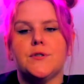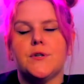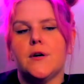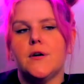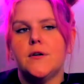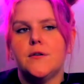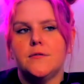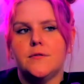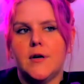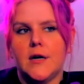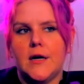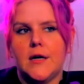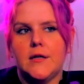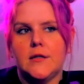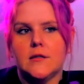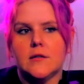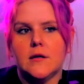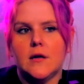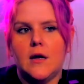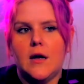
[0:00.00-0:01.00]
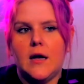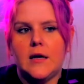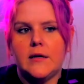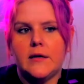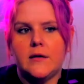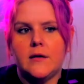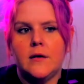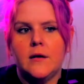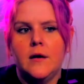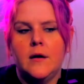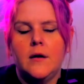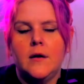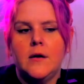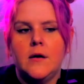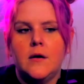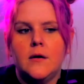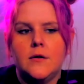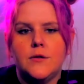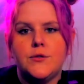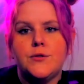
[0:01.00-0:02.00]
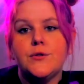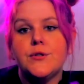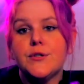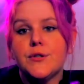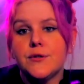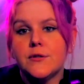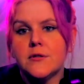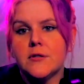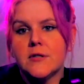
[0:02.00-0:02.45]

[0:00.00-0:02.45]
are afraid, and to a certain